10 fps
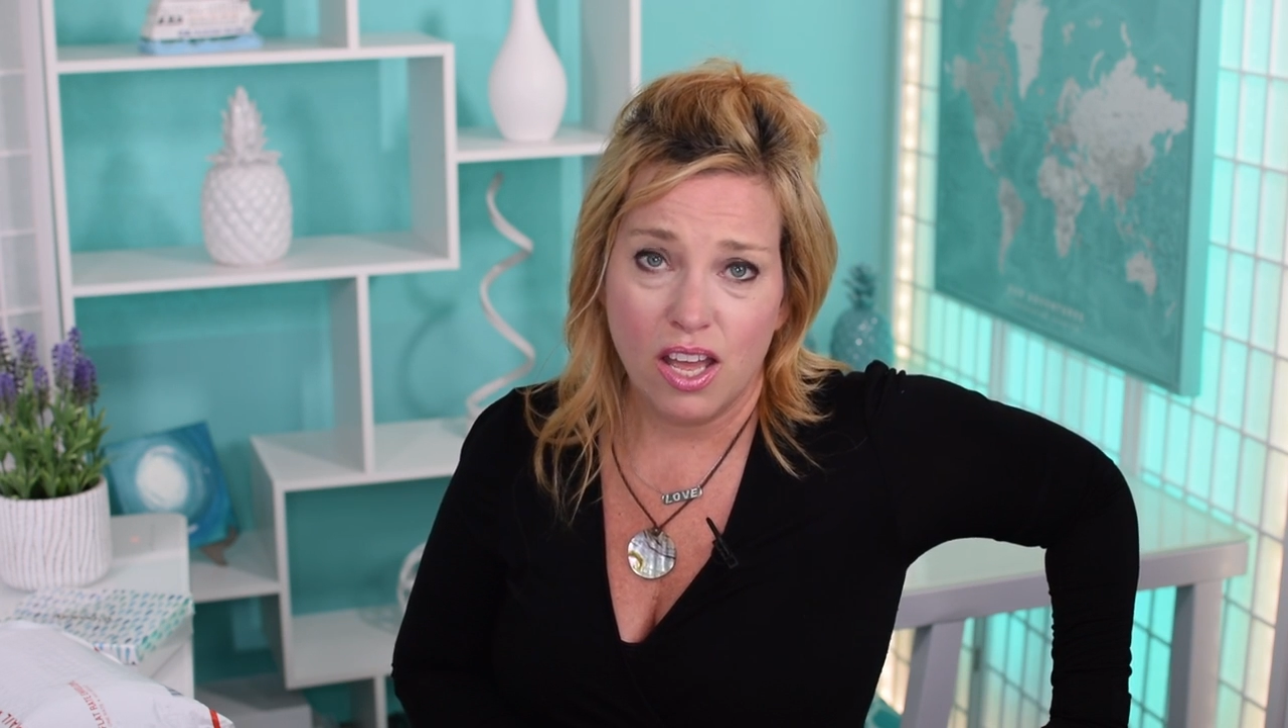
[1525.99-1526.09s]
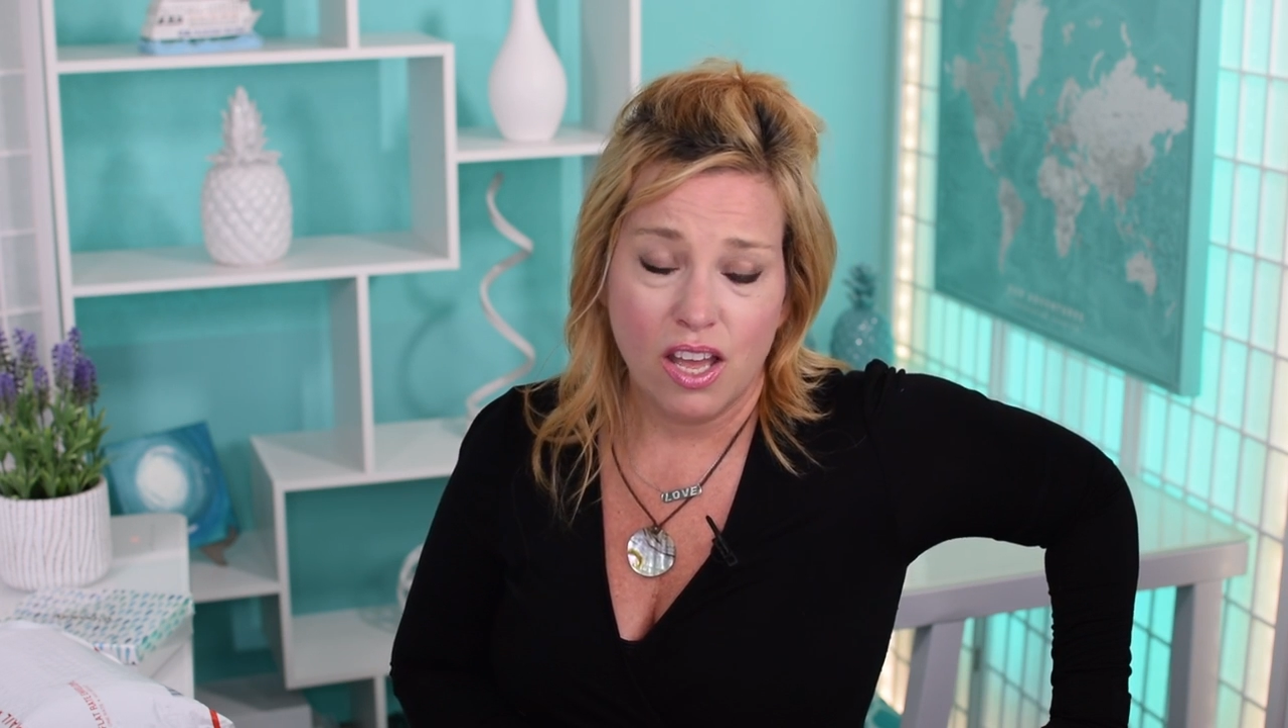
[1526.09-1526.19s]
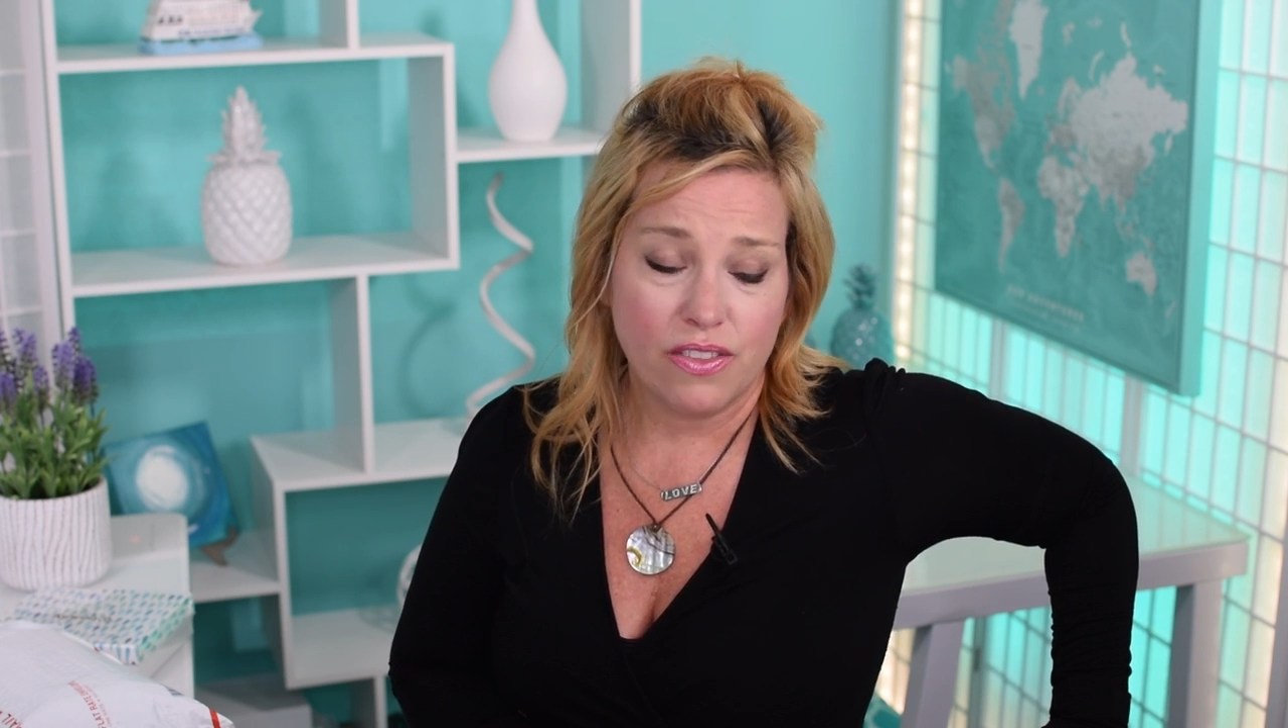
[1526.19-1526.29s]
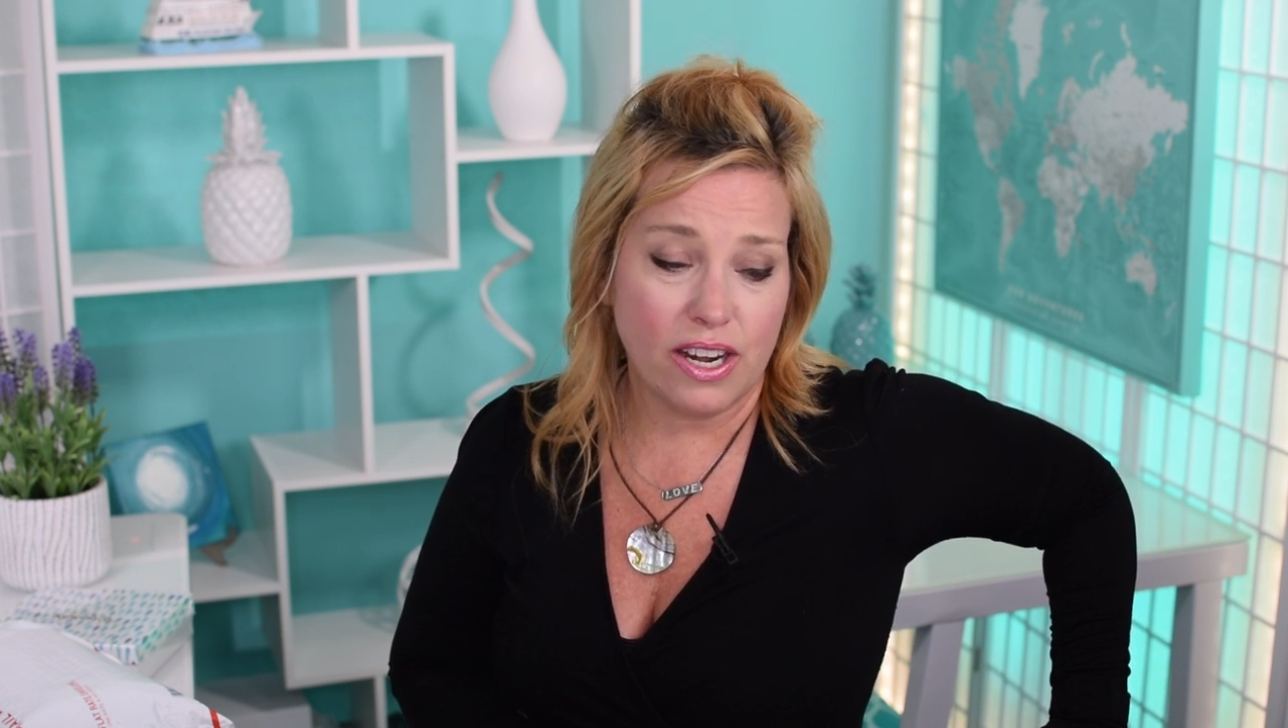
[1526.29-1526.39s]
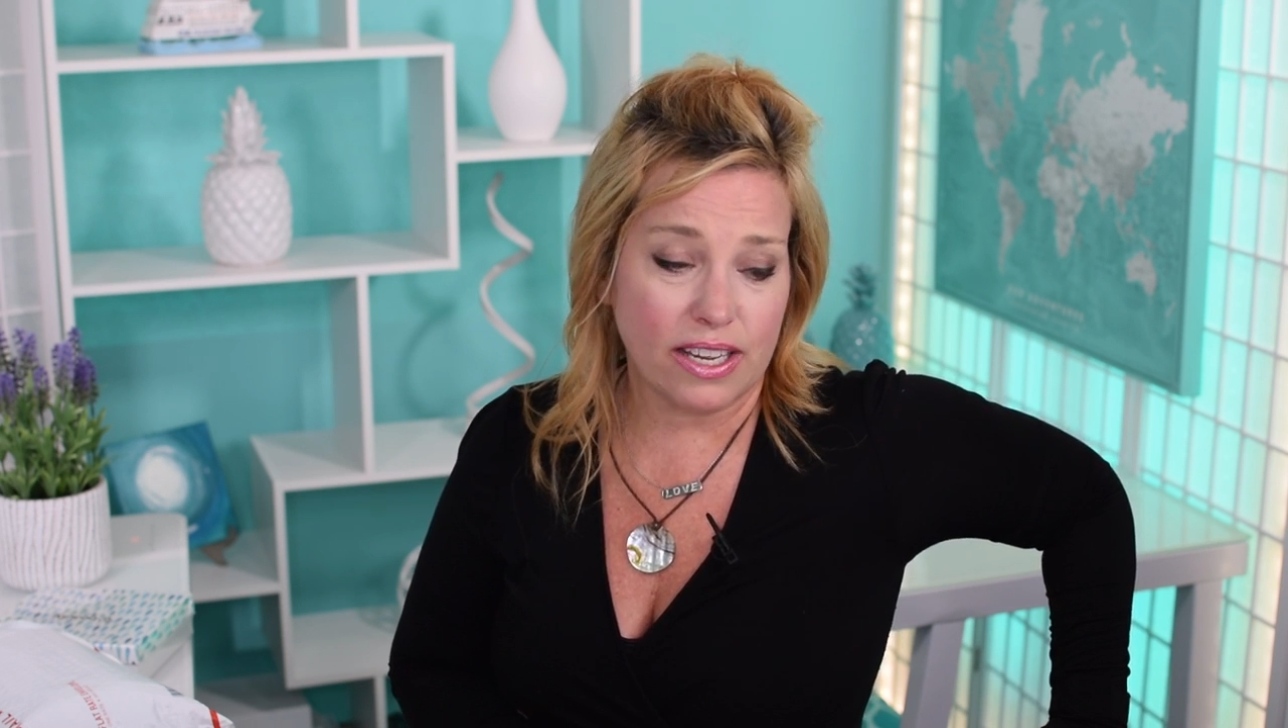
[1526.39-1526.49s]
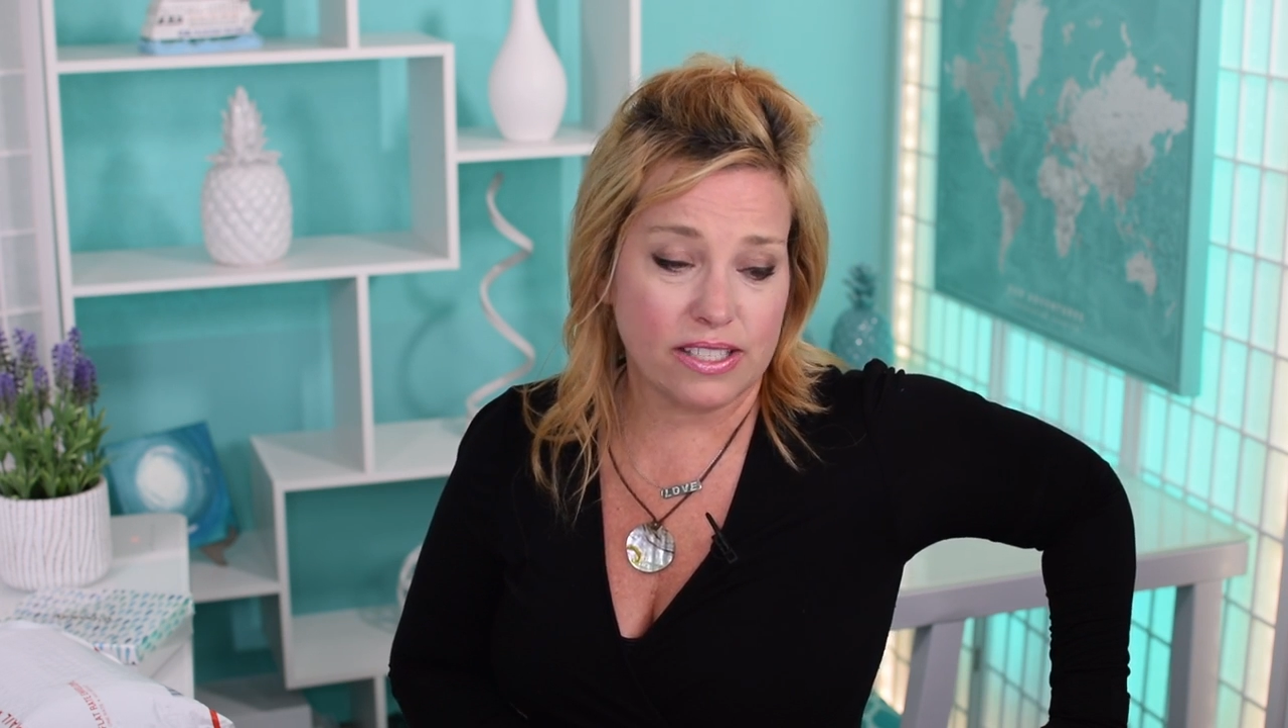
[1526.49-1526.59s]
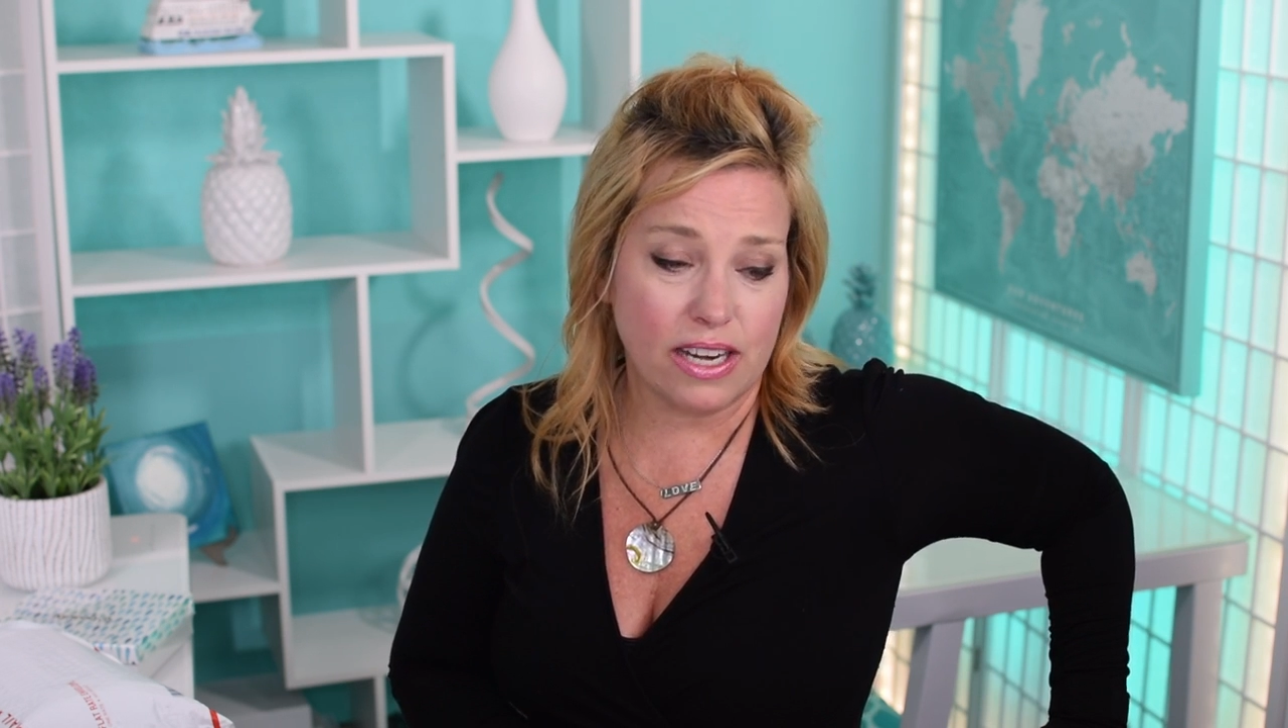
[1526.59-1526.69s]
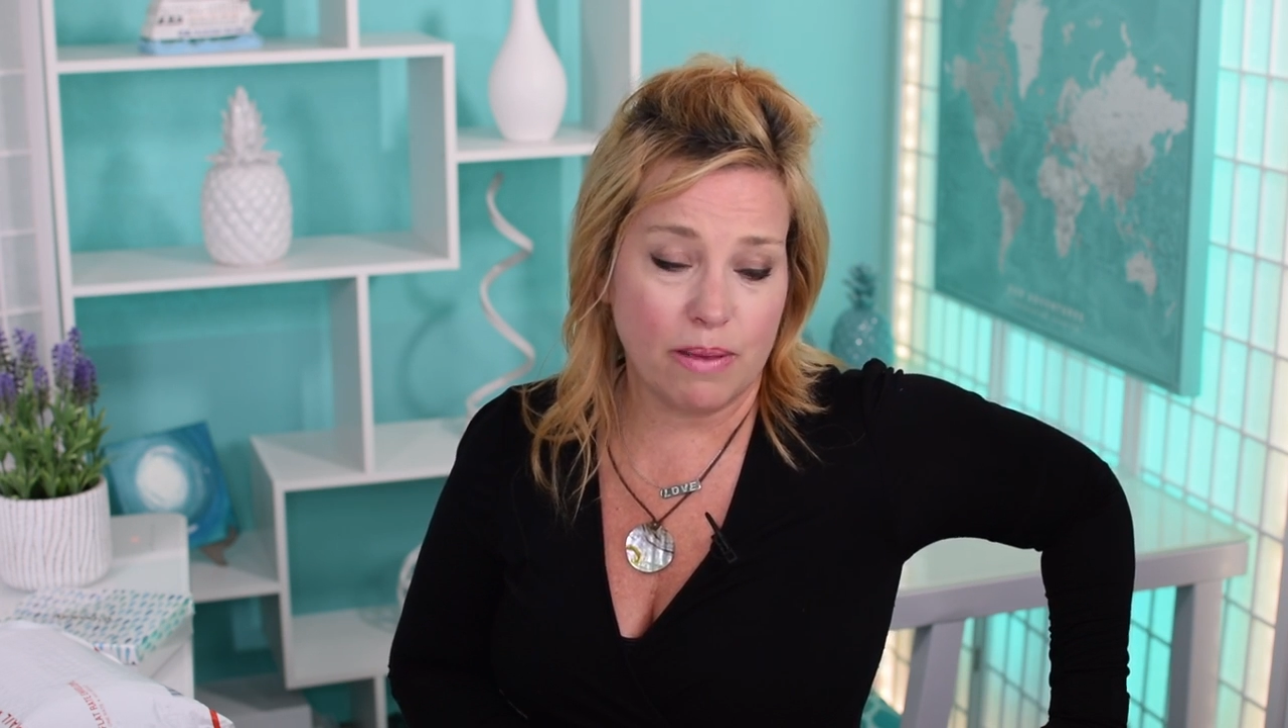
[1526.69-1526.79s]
the next day.